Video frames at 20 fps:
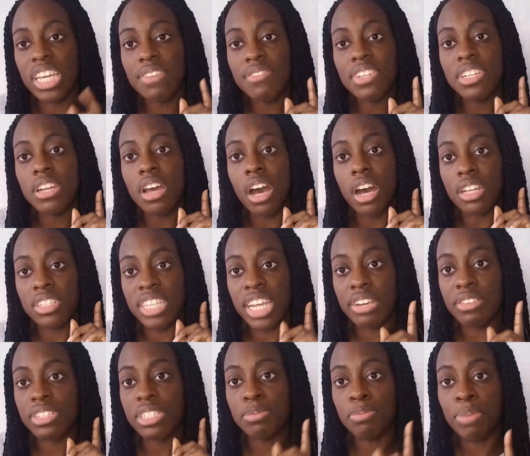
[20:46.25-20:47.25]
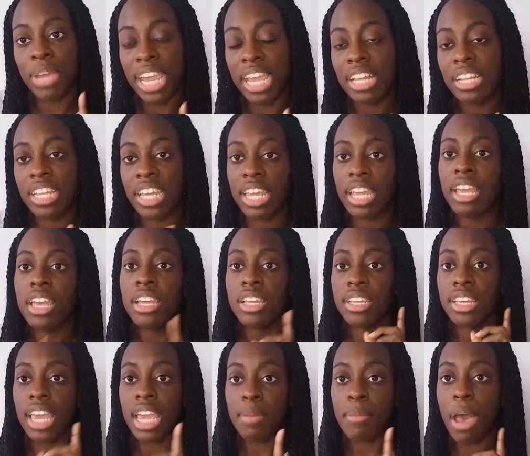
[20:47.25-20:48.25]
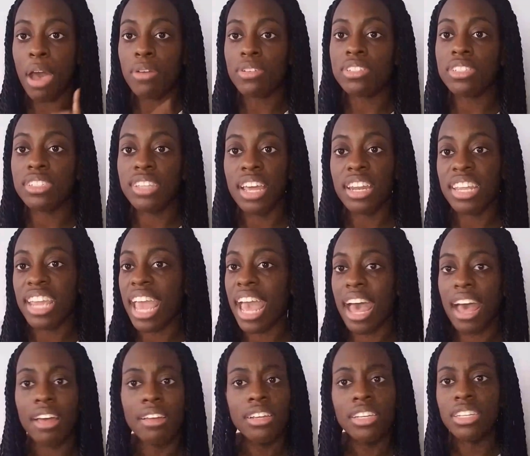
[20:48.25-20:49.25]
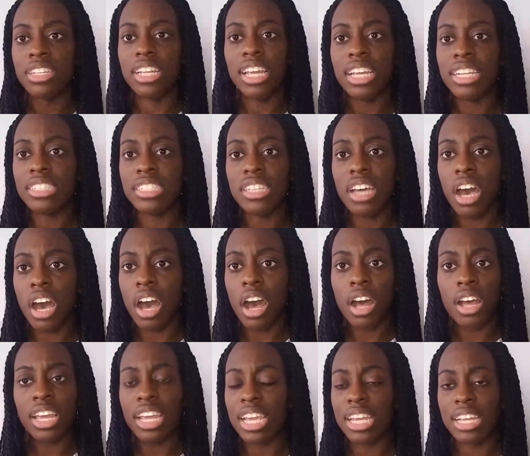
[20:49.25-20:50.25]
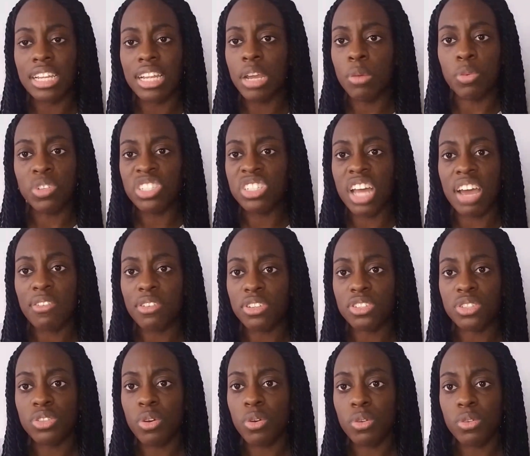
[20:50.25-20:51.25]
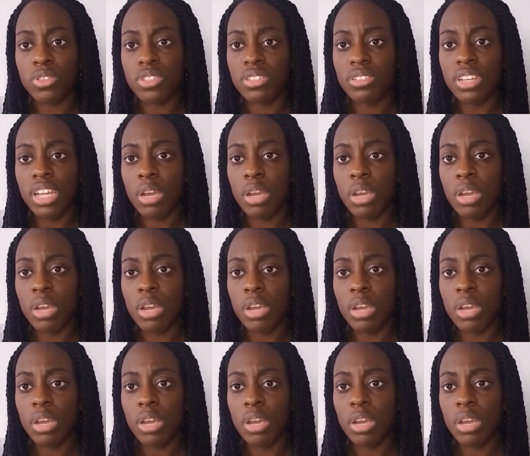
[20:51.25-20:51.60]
Even Terrance Bailey came out and said, yeah, it was never sold.